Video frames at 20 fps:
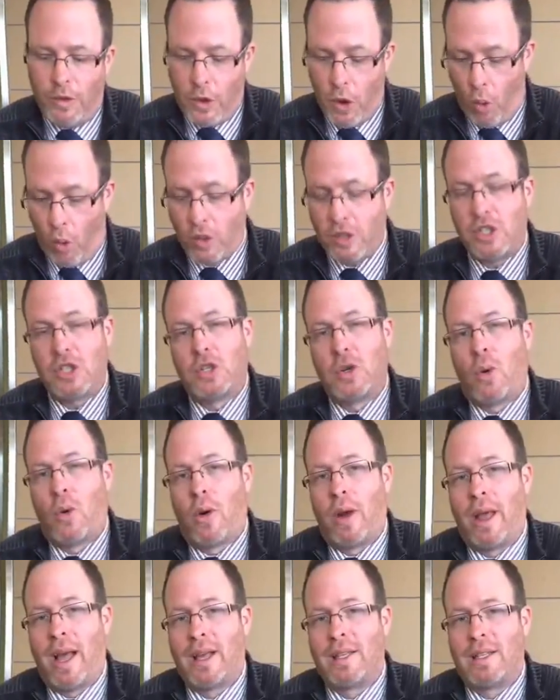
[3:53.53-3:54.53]
your
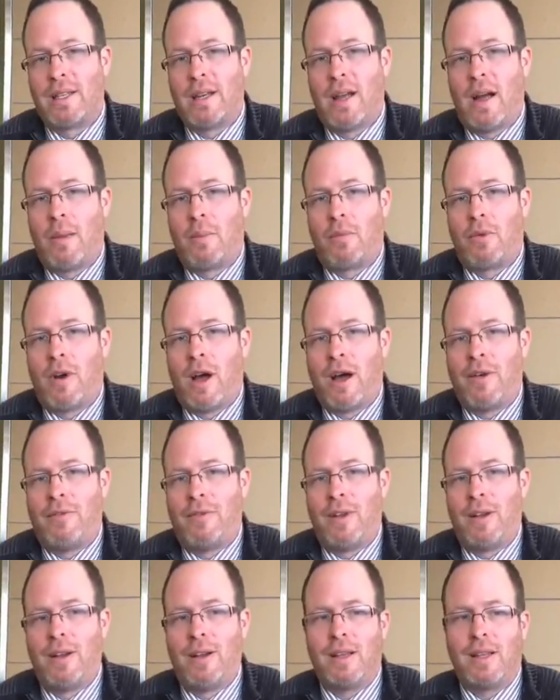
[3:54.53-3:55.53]
story as a
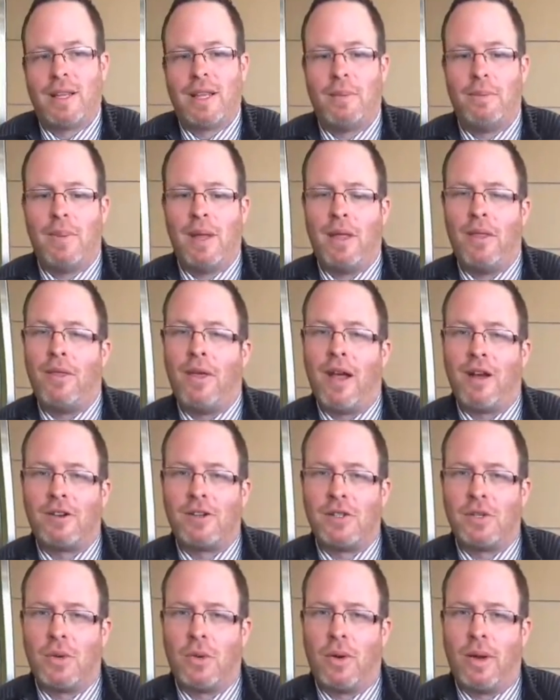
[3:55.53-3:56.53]
nonprofit can be their
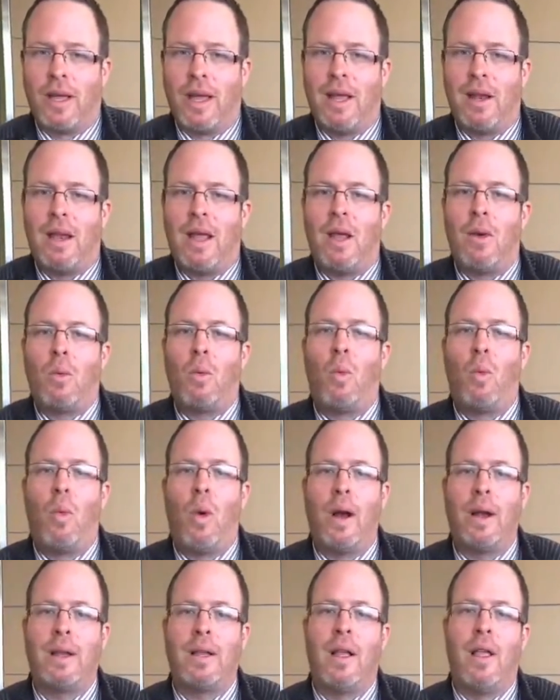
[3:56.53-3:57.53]
story and and
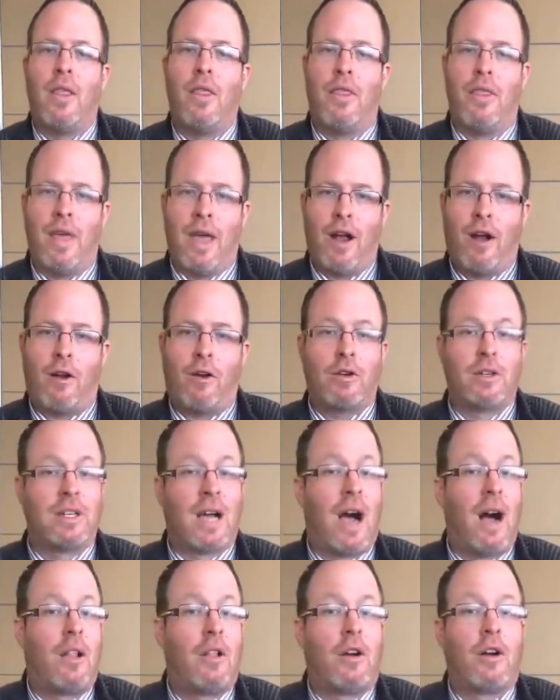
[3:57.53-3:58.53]
what their
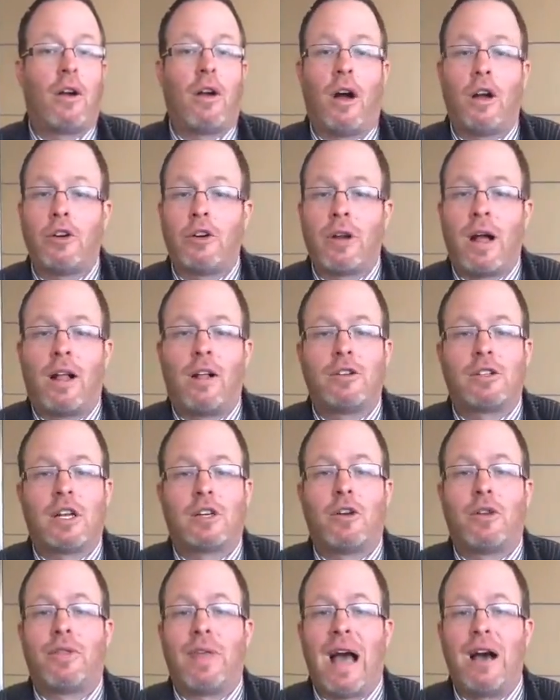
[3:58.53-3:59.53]
dollar, hundred dollars,
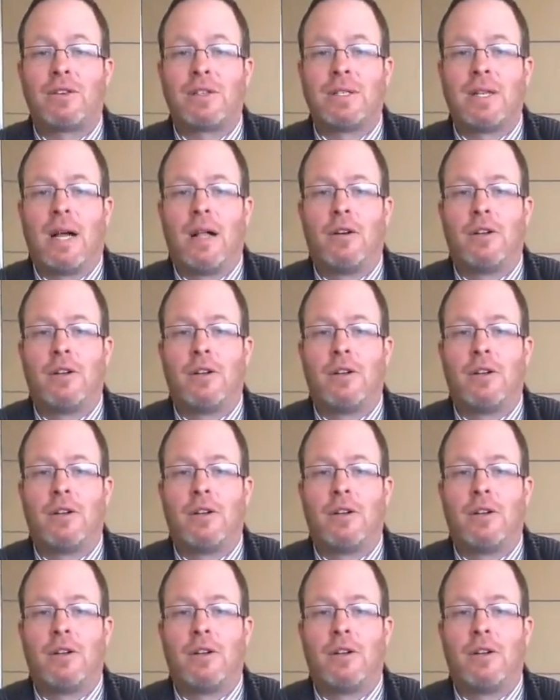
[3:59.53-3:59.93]
hundred thousand